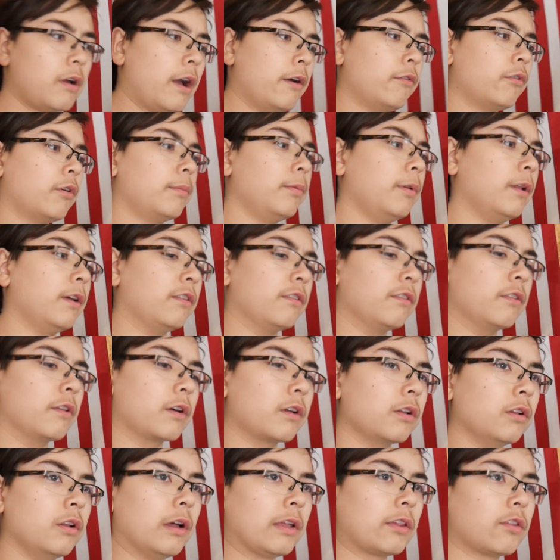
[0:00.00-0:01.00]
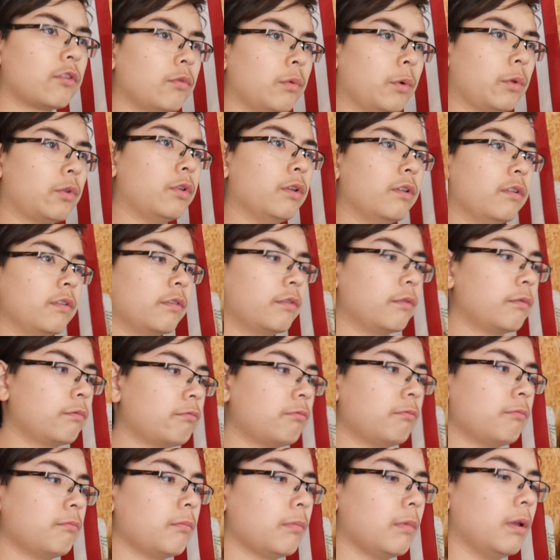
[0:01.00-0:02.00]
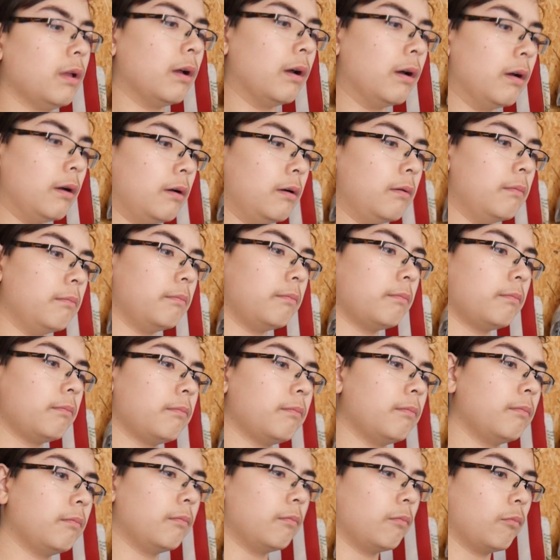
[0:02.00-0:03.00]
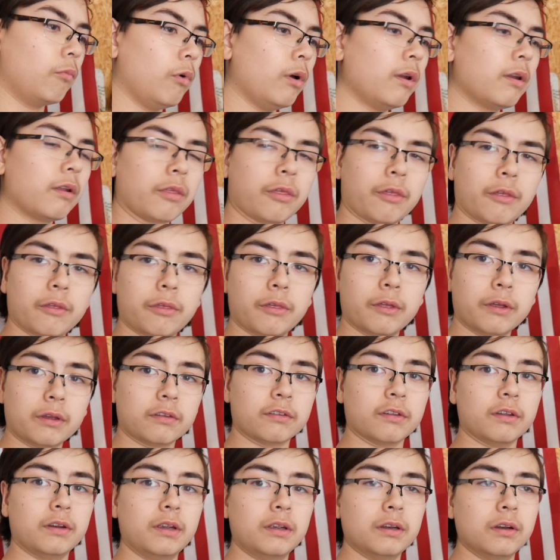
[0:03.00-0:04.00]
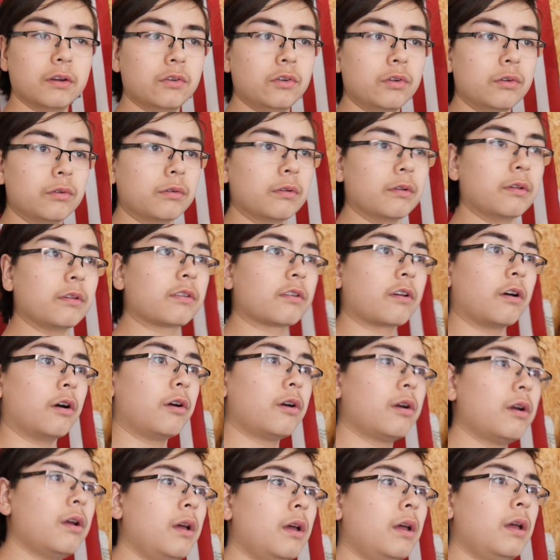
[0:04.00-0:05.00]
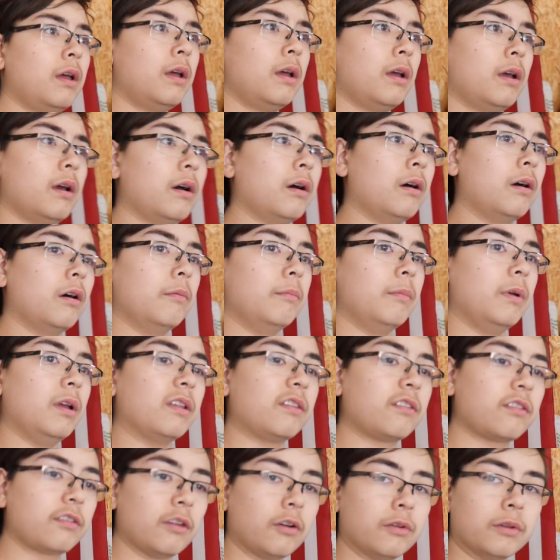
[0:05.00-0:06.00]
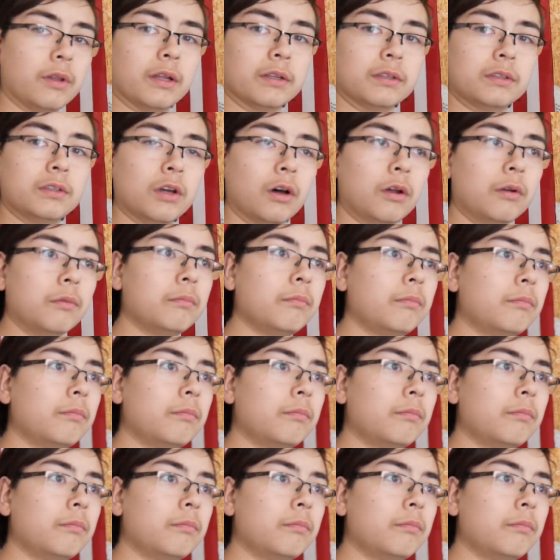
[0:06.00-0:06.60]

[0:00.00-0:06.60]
I replace the clutch, which is one of the things I need to do to this car, it's still not done